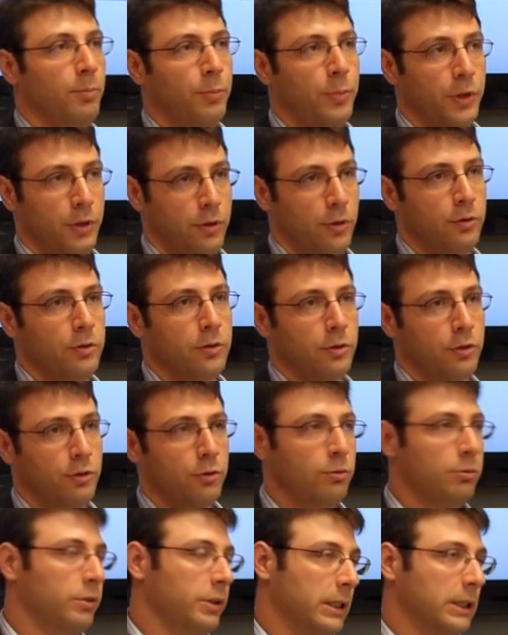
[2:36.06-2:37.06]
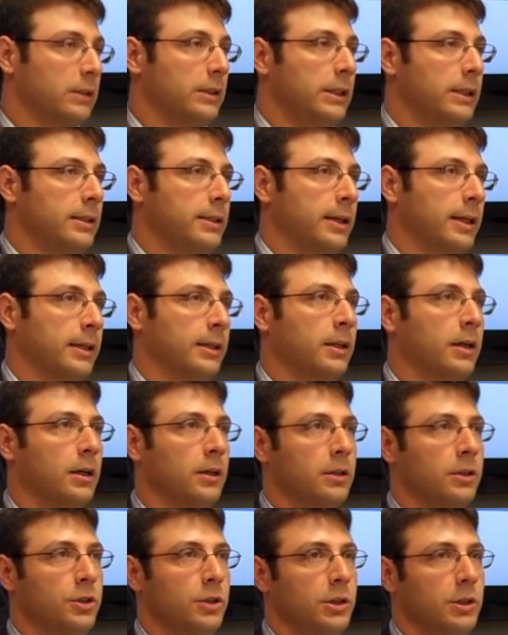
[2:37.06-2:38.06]
but those are truly clean
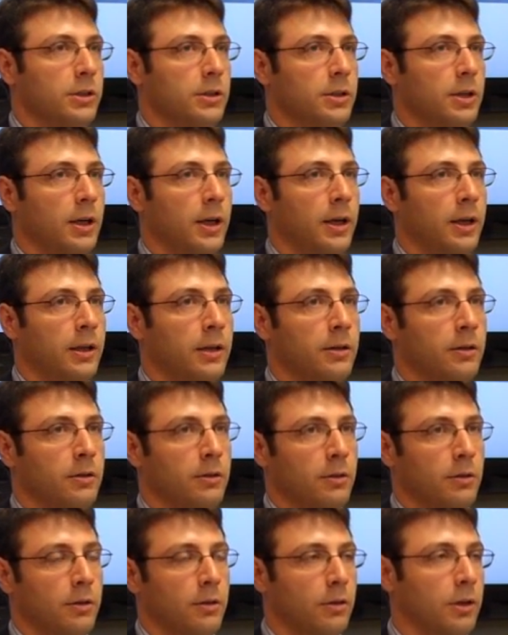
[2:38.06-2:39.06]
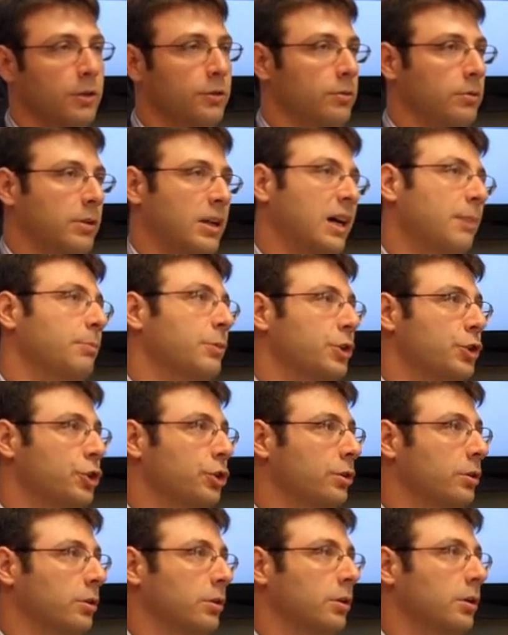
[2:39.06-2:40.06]
technologies, and they're also not
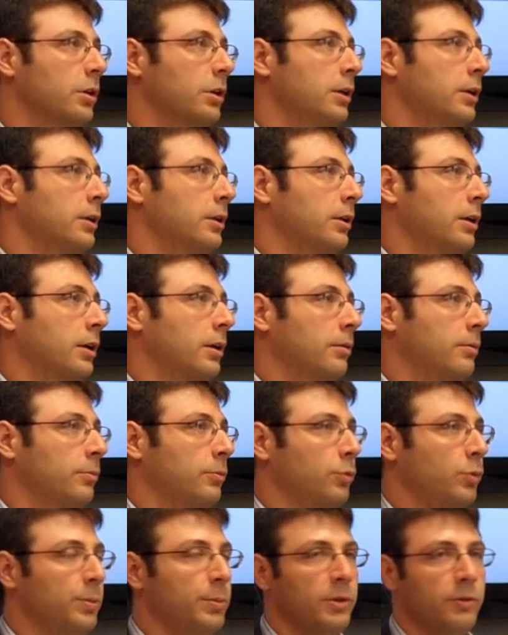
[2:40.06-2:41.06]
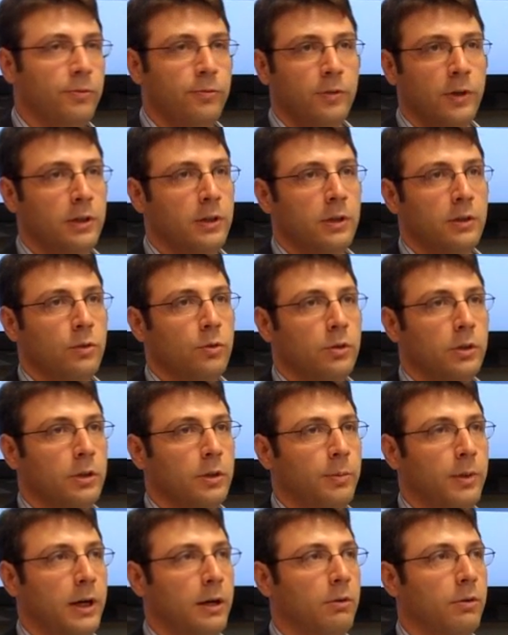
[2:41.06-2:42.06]
mature. We've been funding nuclear
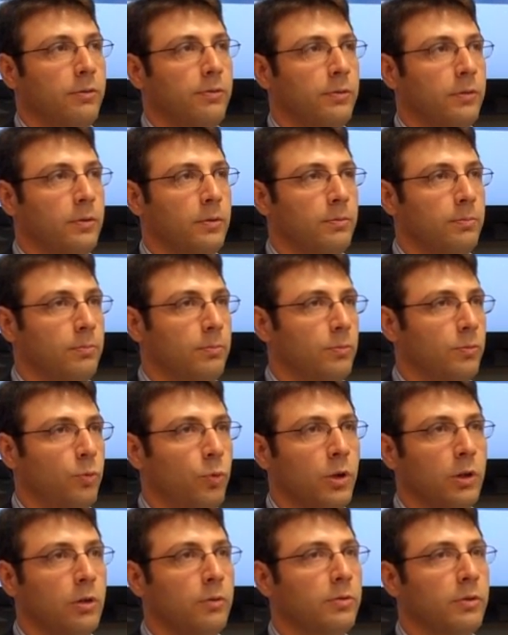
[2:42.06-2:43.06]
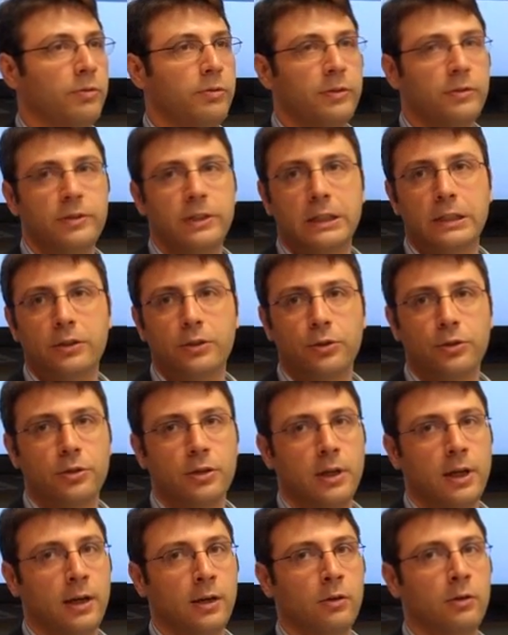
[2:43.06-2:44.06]
power for well over 50 years
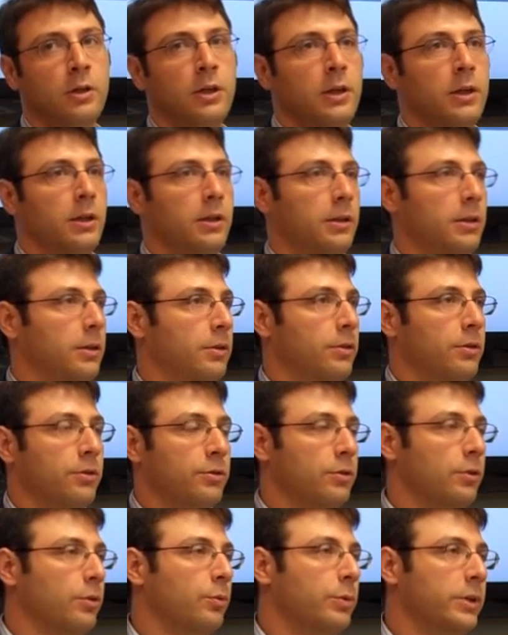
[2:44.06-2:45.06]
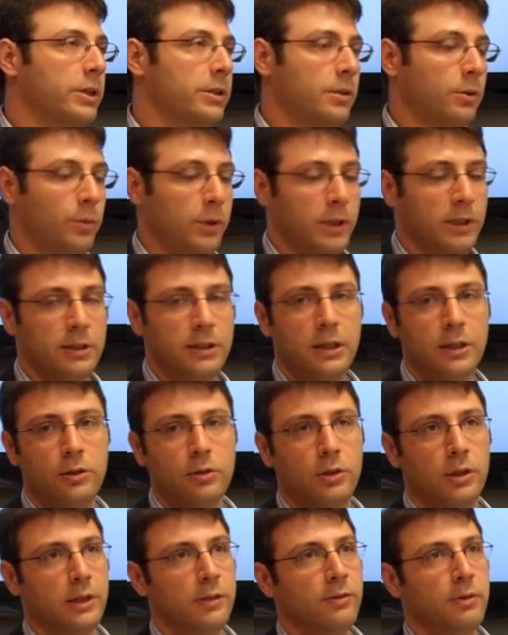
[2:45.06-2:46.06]
now. There's no reason that we continue
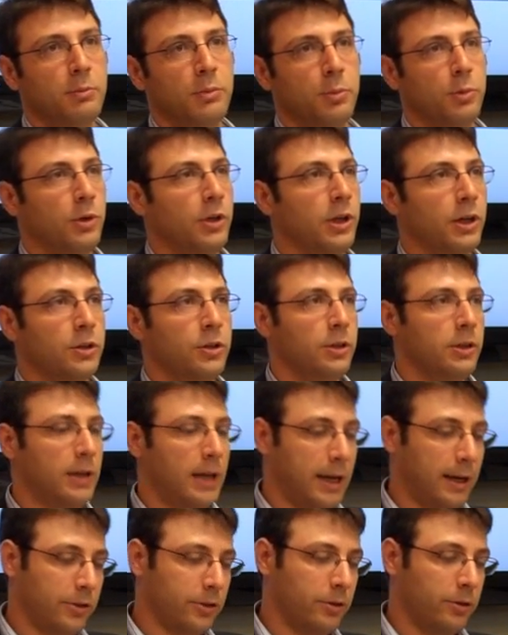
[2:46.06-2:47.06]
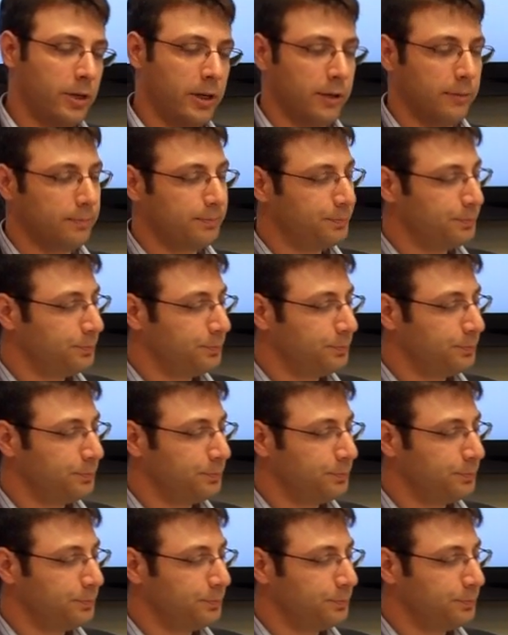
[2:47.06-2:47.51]
to give them a production tax credit.